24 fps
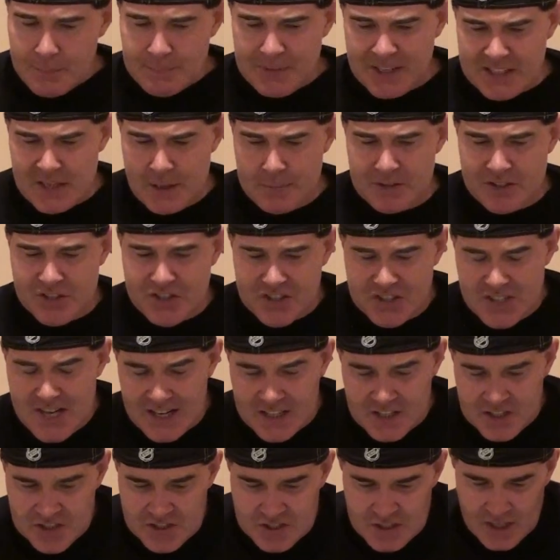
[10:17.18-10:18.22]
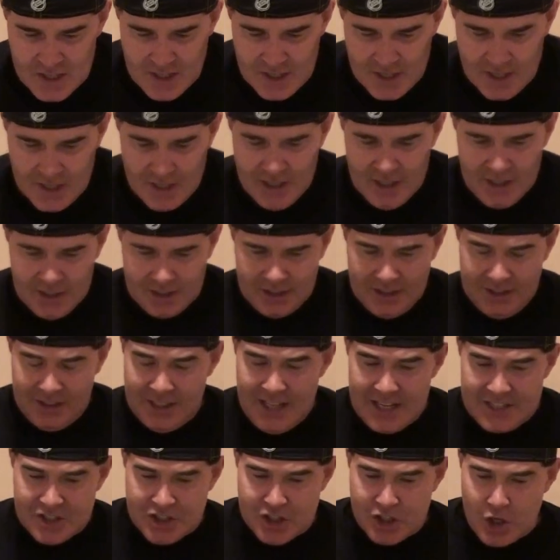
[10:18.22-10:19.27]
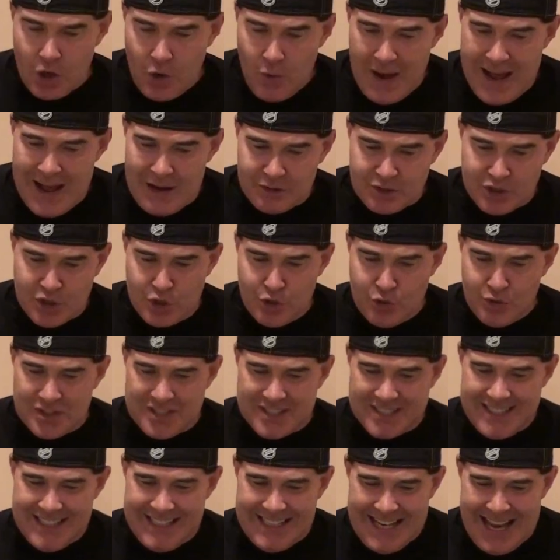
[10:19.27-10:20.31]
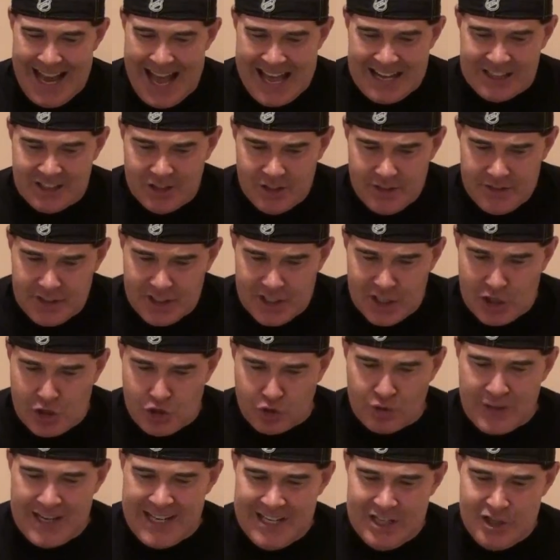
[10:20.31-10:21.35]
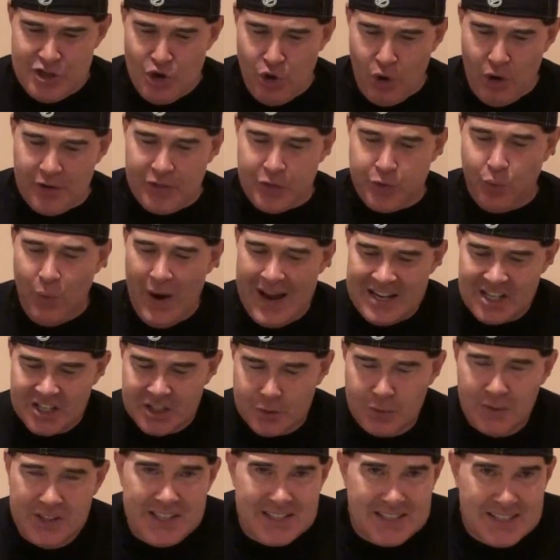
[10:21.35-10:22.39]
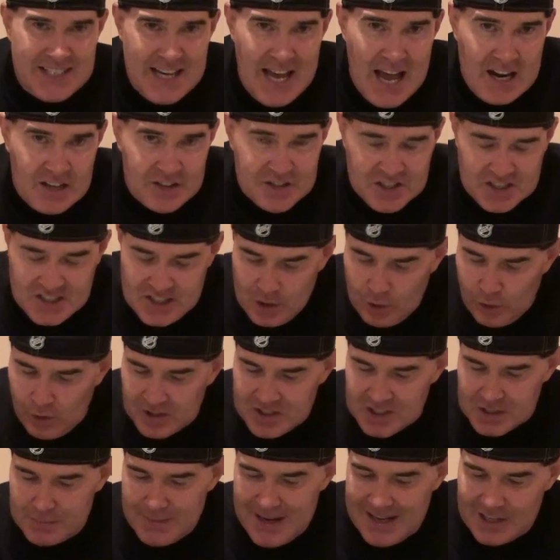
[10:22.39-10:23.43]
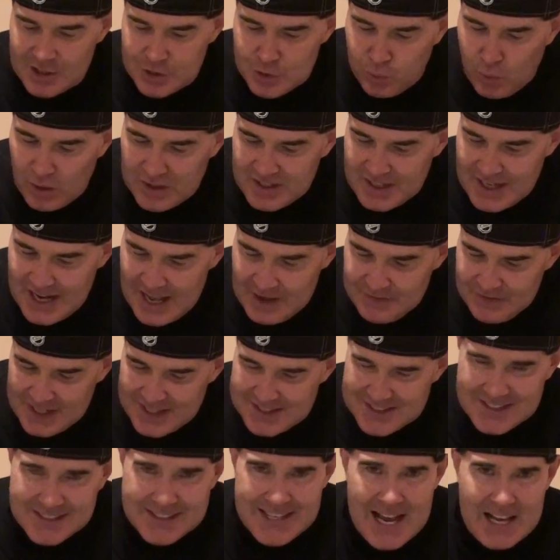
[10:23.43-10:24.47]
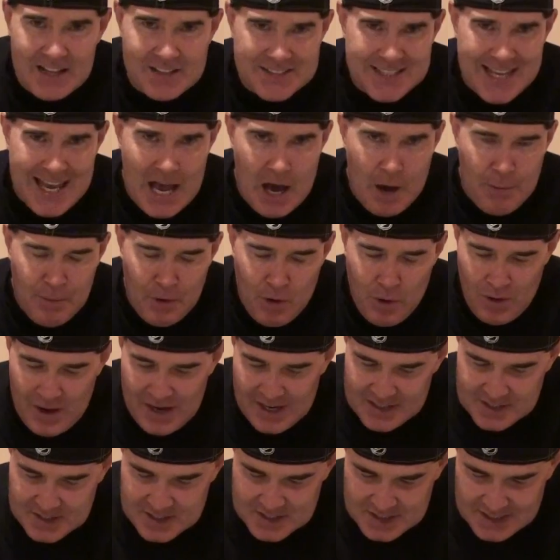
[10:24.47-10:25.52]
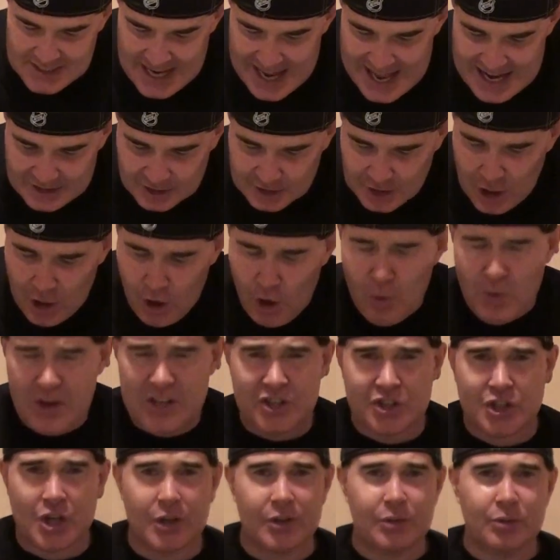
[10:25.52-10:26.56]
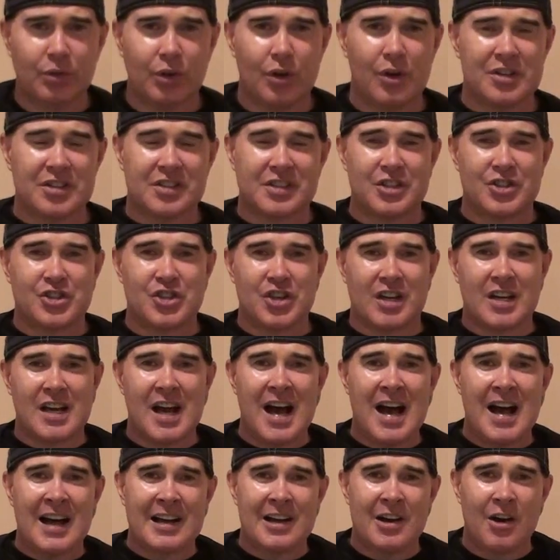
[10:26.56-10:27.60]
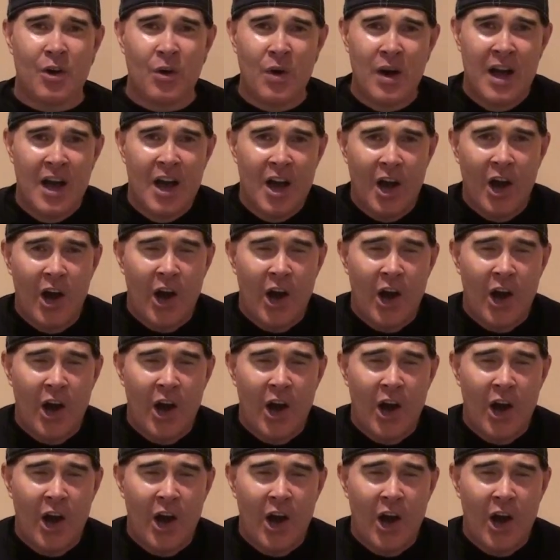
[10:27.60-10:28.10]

Pick number six. Let's go out to Seattle, the great Northwest, where the Seattle Seahawks are minus one and a half against the Dallas Cowboys. Seattle 0 2 lost to Chicago.